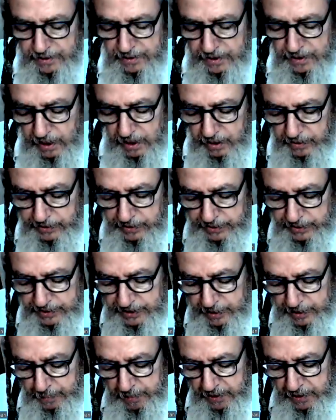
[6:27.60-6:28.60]
the colors
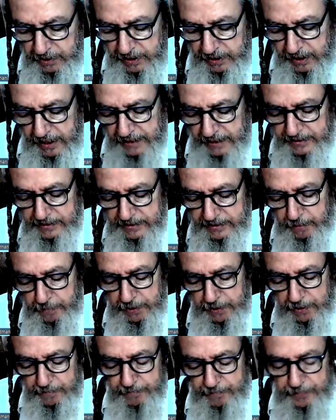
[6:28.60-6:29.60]
disappear, the chen
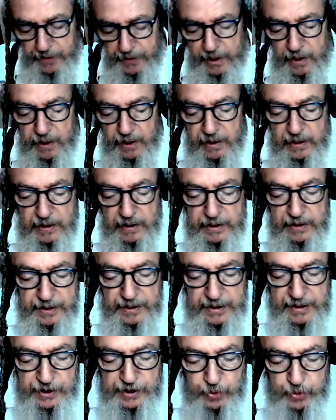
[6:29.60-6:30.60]
disappear.
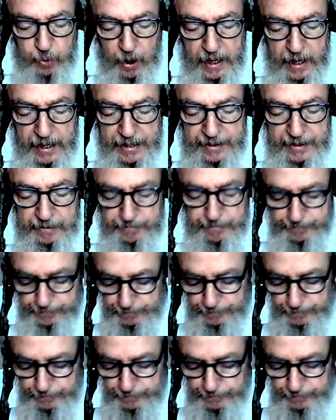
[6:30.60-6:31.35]
That's why